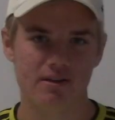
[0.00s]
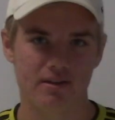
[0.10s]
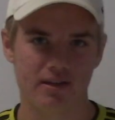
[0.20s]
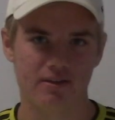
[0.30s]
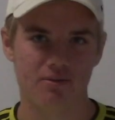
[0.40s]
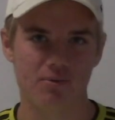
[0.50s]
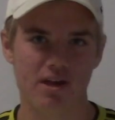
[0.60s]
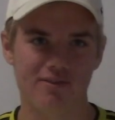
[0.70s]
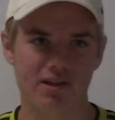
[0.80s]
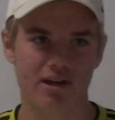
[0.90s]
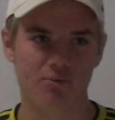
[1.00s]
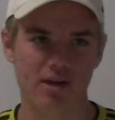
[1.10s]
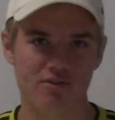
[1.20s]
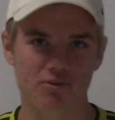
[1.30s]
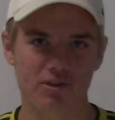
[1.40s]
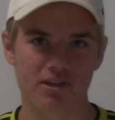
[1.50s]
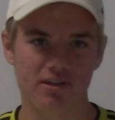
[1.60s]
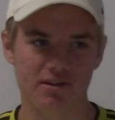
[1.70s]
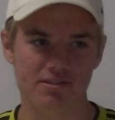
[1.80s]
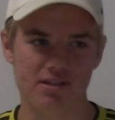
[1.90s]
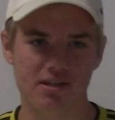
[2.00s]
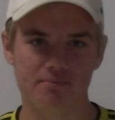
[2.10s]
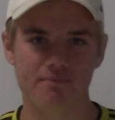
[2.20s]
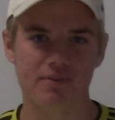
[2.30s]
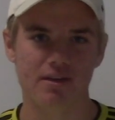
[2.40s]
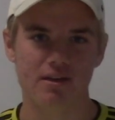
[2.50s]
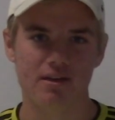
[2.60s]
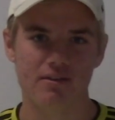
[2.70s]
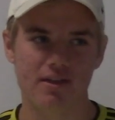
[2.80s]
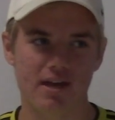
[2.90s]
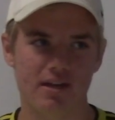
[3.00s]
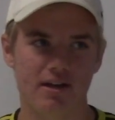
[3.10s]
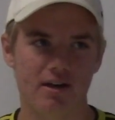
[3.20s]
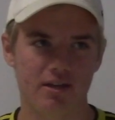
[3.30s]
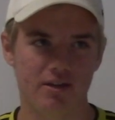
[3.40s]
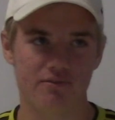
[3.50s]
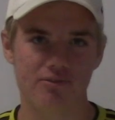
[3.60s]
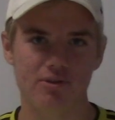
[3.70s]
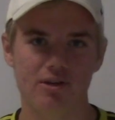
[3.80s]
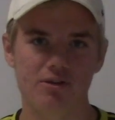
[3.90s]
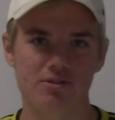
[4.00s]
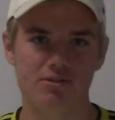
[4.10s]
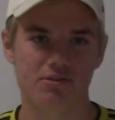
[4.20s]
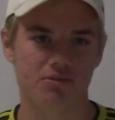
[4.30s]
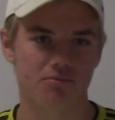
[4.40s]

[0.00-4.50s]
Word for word: Like we have a lot, we have a really young team that in a few years